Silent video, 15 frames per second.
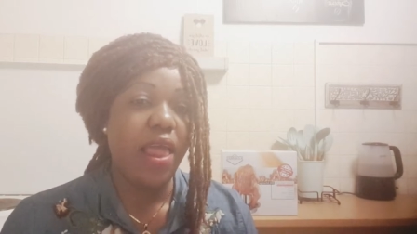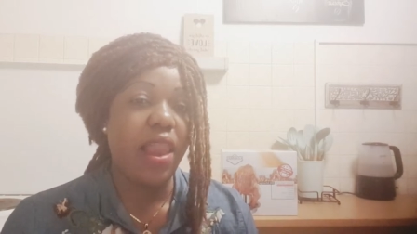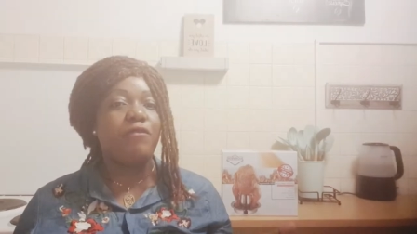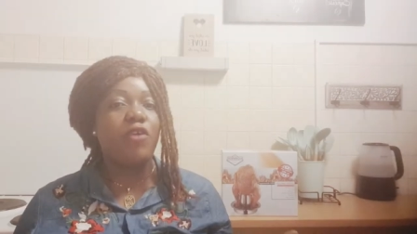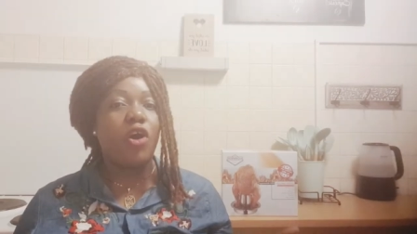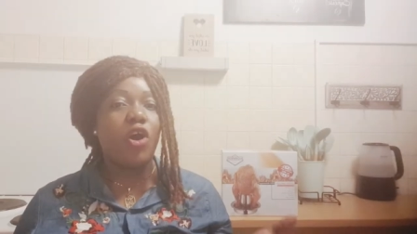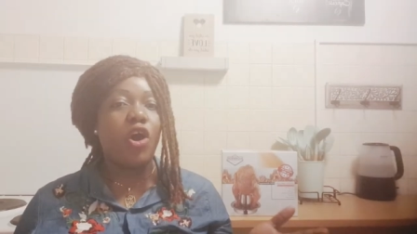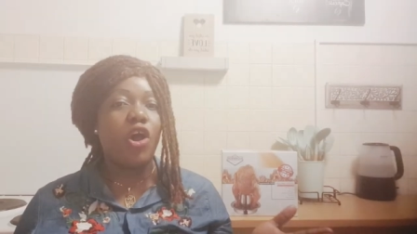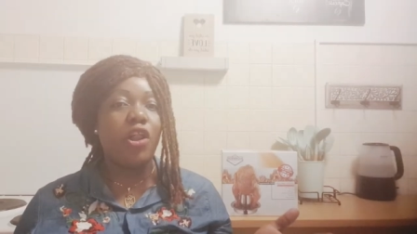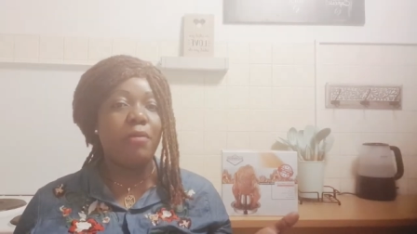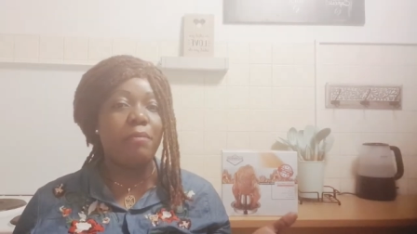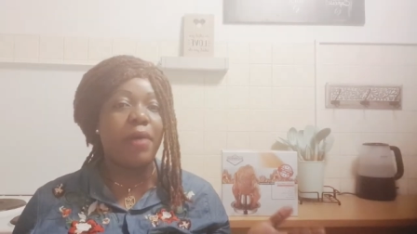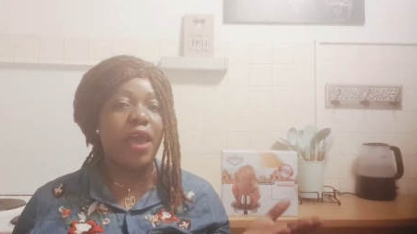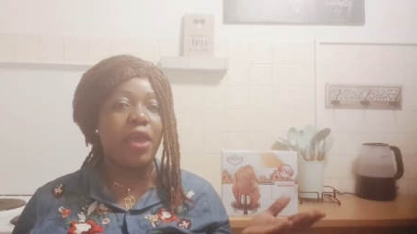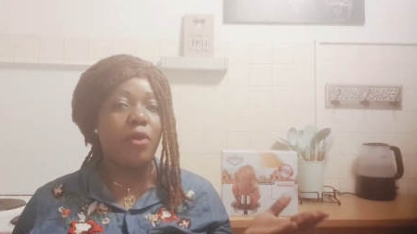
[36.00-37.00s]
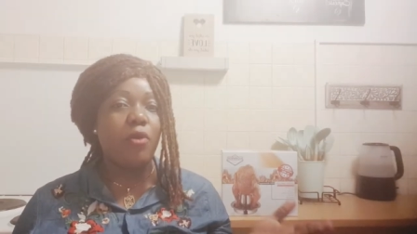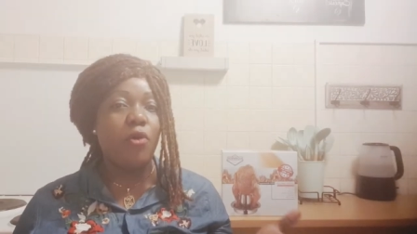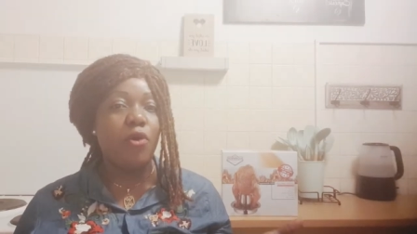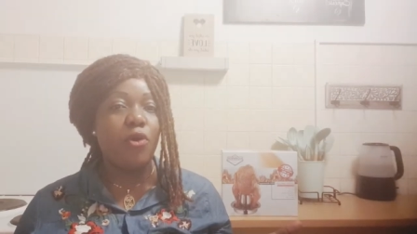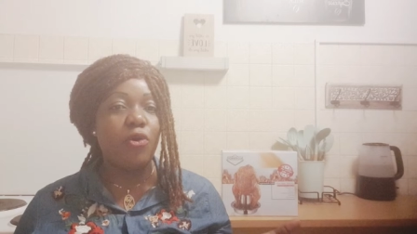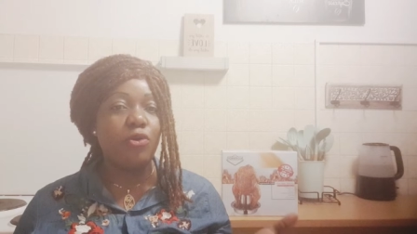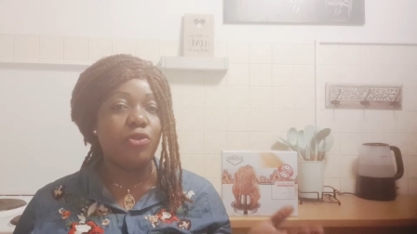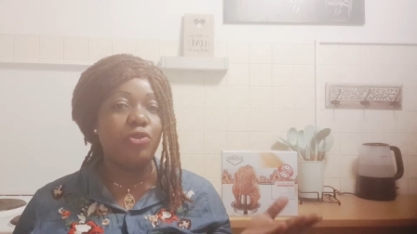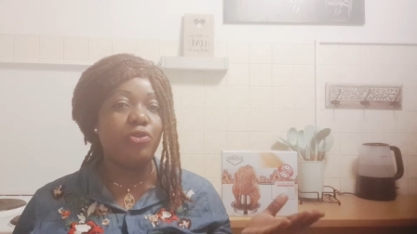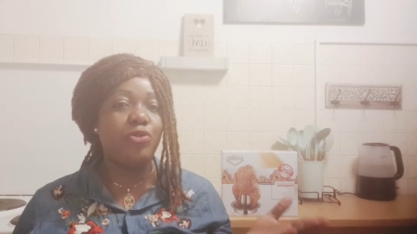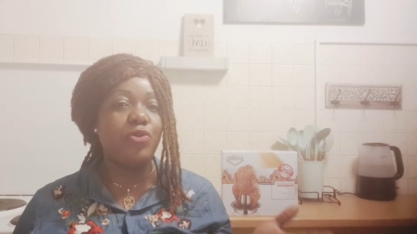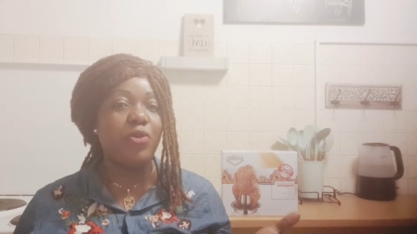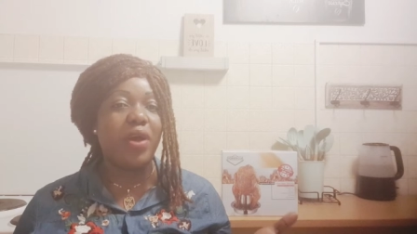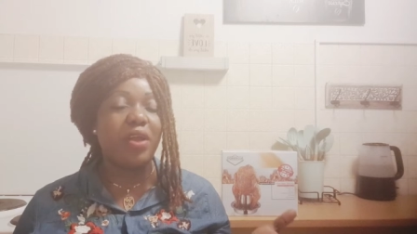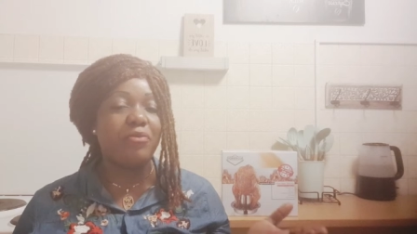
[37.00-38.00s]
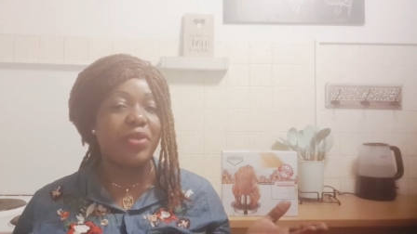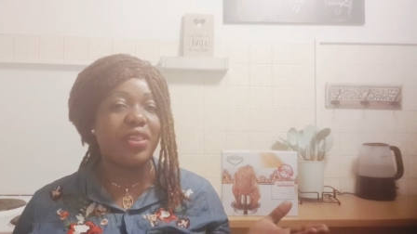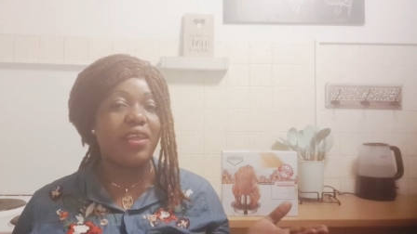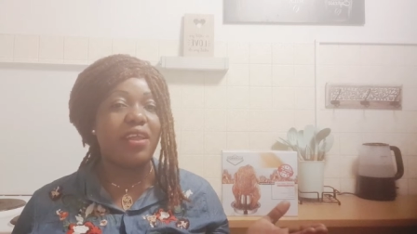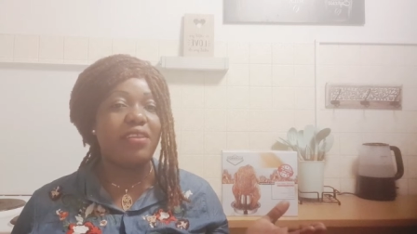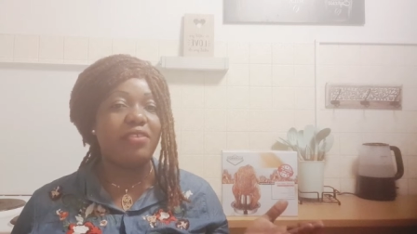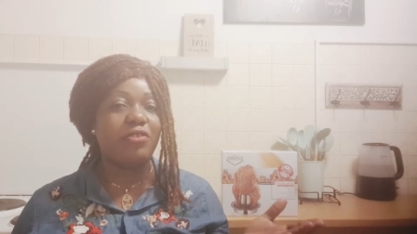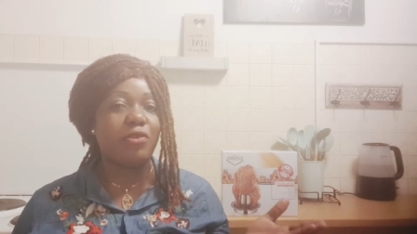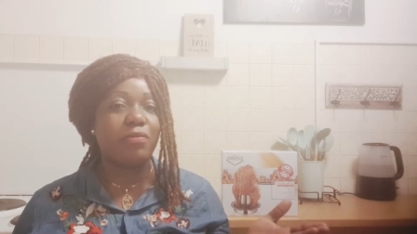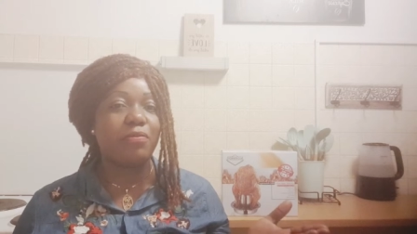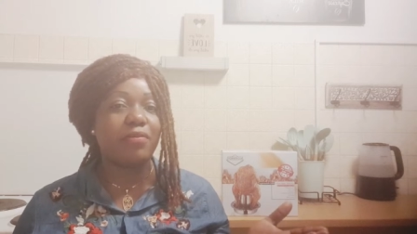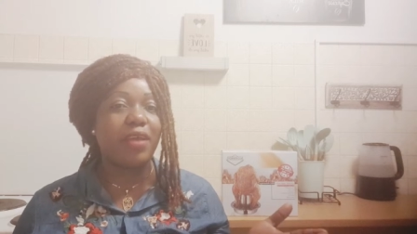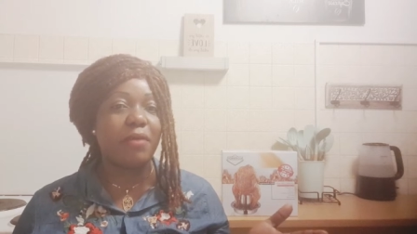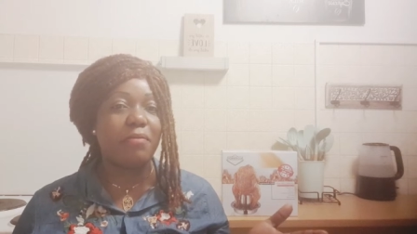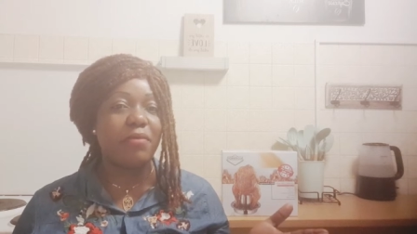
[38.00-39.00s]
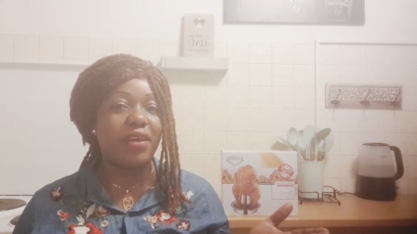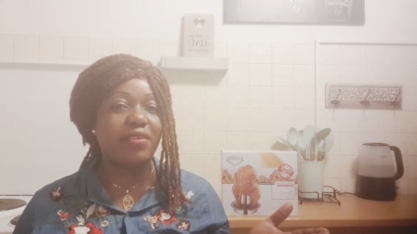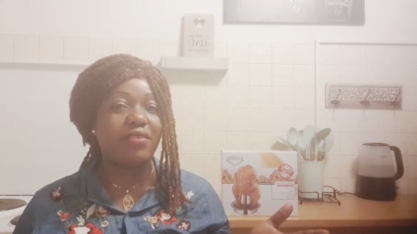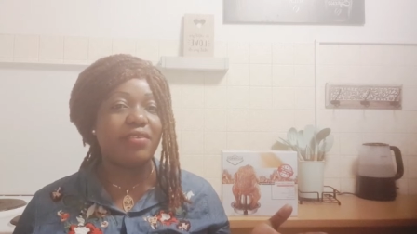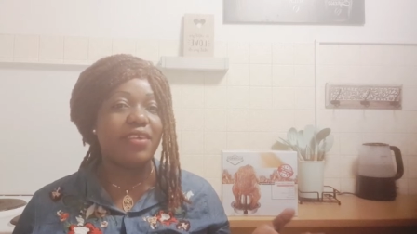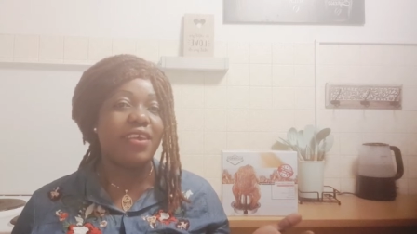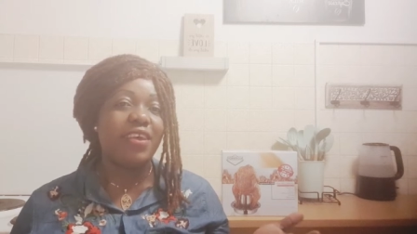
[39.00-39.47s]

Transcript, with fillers: for all my old new and returning subscribers,